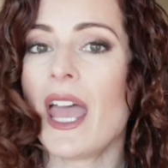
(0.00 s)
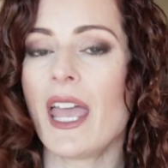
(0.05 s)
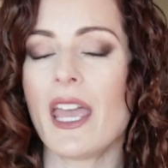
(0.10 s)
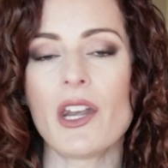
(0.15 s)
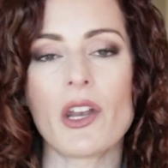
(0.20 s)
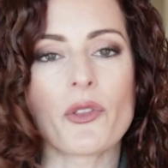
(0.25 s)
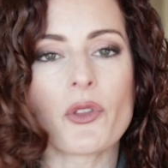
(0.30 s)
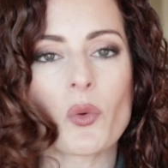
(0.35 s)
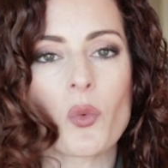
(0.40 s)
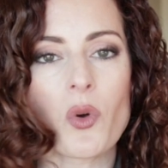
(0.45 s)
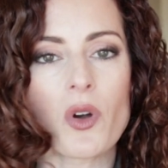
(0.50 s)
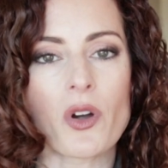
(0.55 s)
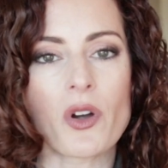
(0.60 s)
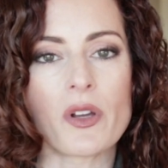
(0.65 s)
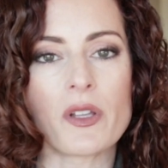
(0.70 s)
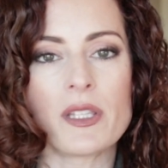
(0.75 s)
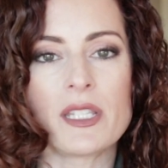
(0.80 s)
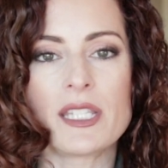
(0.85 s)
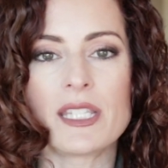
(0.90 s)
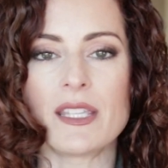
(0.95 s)
In other
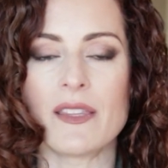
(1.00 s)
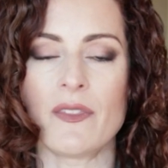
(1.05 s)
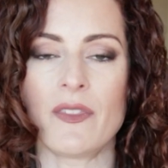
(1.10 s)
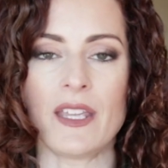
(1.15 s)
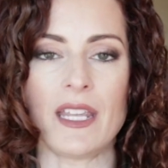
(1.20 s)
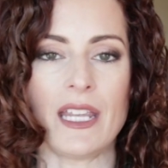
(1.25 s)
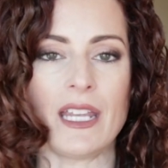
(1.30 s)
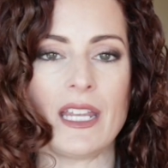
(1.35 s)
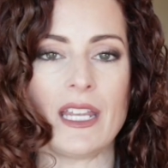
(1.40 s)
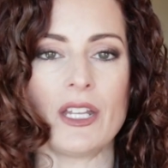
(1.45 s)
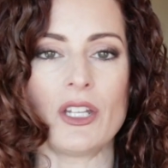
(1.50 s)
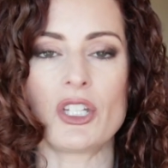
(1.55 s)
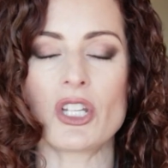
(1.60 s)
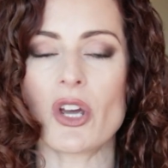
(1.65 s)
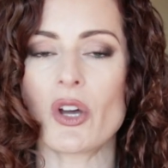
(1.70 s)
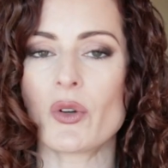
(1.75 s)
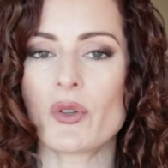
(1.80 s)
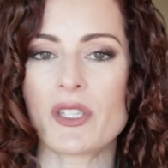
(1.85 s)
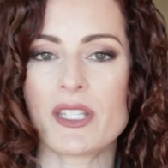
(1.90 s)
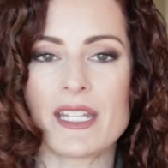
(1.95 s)
words, the
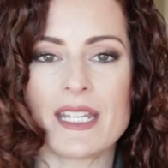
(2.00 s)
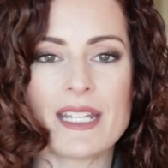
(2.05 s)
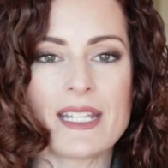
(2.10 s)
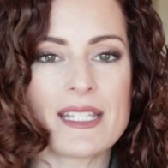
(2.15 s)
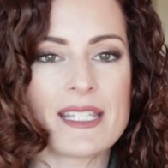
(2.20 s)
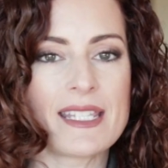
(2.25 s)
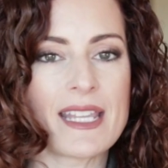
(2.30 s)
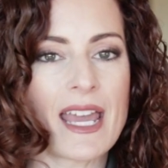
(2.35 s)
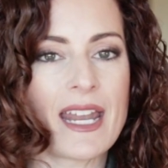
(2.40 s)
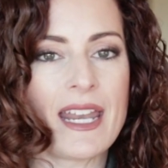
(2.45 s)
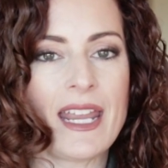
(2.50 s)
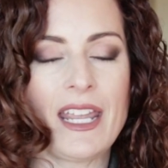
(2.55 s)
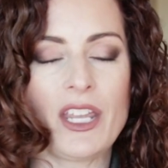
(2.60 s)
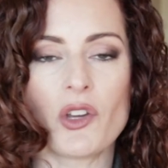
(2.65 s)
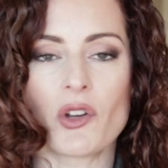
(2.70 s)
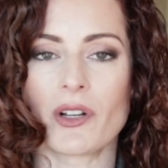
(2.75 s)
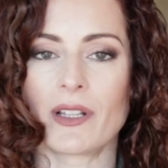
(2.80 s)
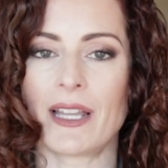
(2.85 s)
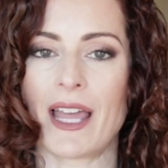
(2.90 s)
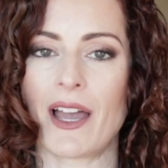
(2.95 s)
toasting setting,
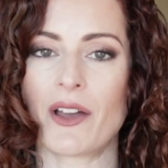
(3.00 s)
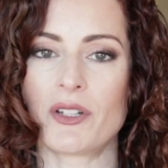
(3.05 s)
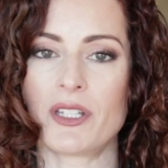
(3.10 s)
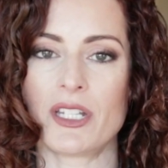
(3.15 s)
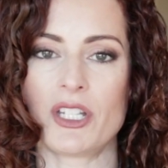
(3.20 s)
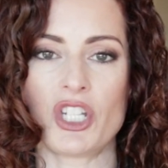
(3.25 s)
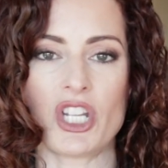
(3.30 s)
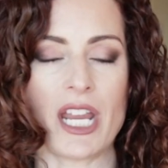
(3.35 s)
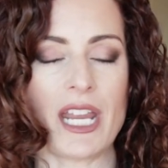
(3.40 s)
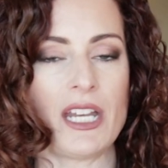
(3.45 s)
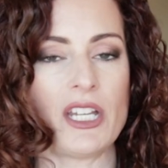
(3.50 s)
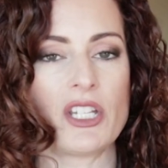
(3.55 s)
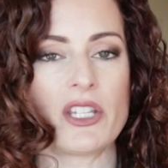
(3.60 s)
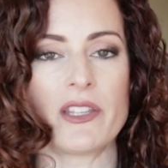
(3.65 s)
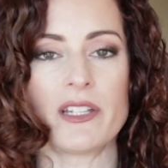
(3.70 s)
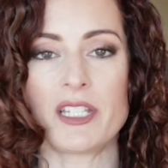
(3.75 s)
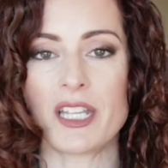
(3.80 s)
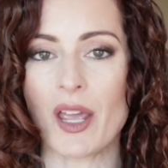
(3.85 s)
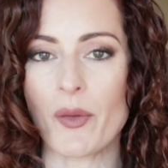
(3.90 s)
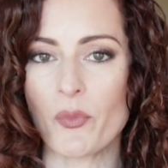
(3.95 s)
you're allowed to change
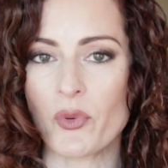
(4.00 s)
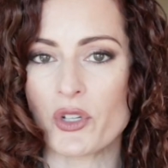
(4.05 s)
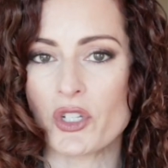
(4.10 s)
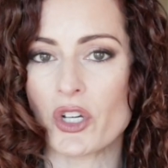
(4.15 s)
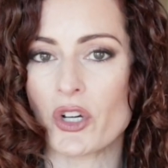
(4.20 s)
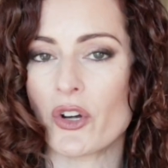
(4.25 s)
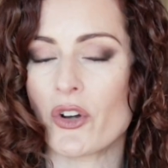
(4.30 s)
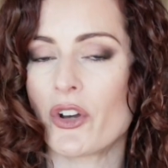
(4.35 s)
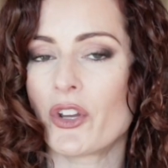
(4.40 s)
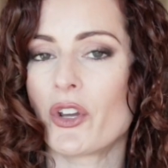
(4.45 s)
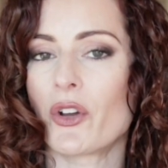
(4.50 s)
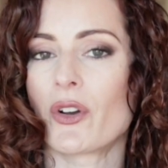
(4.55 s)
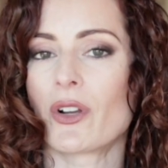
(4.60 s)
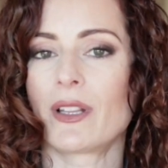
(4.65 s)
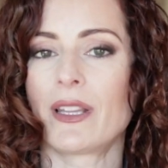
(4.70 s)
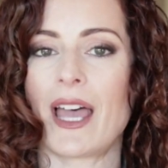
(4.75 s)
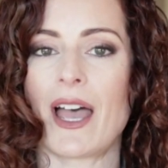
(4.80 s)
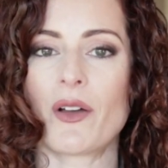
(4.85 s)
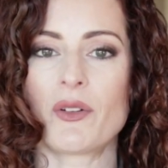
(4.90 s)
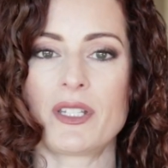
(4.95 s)
the temperature, you're
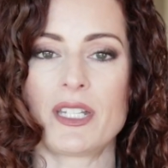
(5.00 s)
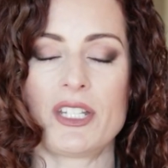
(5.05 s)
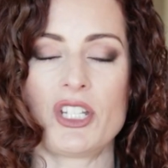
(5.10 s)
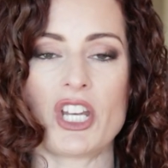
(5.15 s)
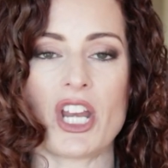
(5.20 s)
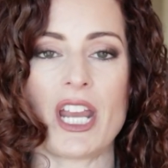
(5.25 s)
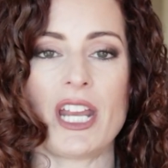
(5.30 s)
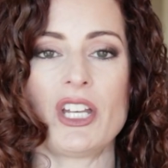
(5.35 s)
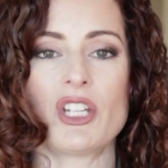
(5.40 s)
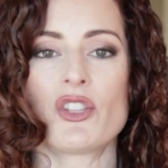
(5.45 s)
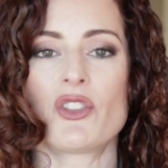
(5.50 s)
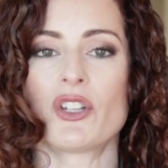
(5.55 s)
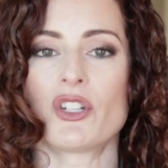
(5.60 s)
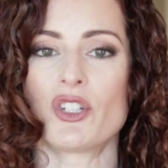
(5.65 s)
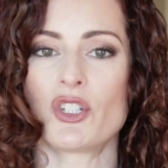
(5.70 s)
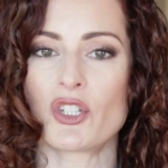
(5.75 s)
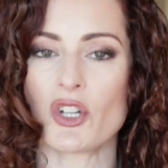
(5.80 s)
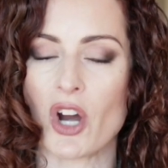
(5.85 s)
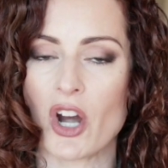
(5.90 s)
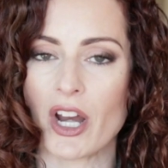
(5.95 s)
allowed to change the
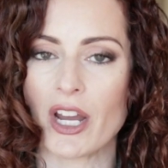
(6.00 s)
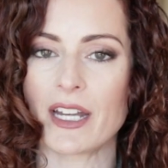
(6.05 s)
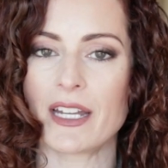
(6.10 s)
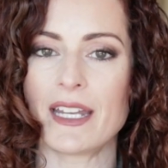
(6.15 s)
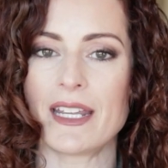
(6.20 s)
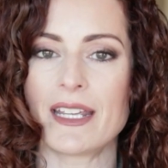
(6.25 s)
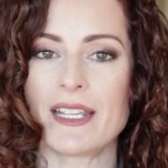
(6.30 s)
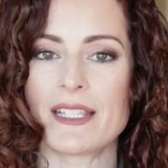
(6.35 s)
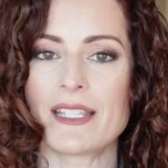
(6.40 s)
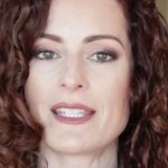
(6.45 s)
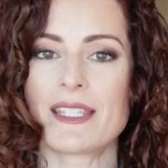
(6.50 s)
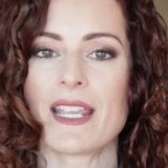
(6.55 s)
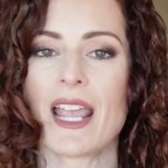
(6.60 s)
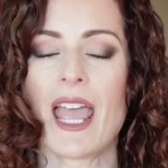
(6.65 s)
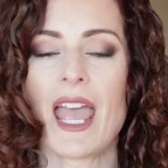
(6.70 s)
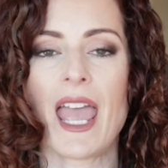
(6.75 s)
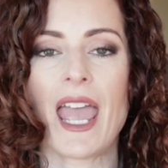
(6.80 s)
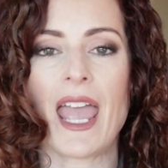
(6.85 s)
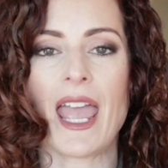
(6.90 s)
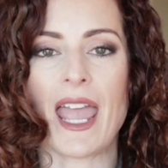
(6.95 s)
darkness,
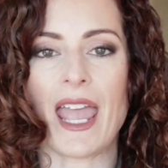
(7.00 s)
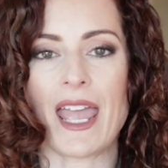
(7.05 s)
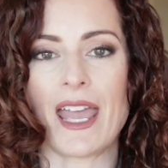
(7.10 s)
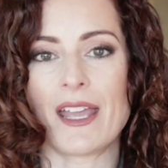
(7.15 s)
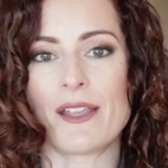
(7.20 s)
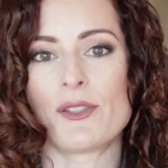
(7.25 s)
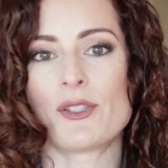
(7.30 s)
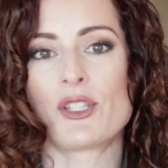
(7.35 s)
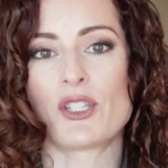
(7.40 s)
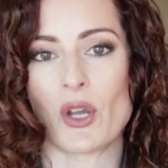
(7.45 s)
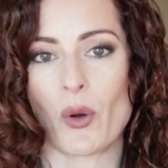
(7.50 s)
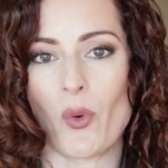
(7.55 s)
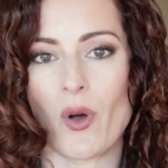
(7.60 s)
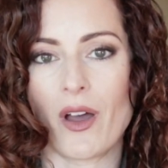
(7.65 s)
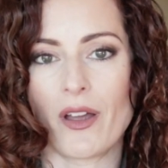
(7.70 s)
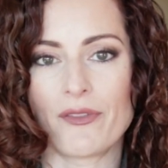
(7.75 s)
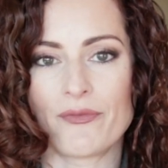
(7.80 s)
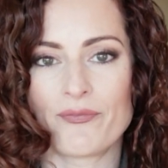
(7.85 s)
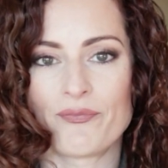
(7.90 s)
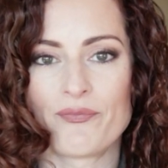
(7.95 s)
and so
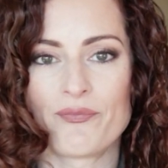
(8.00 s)
on.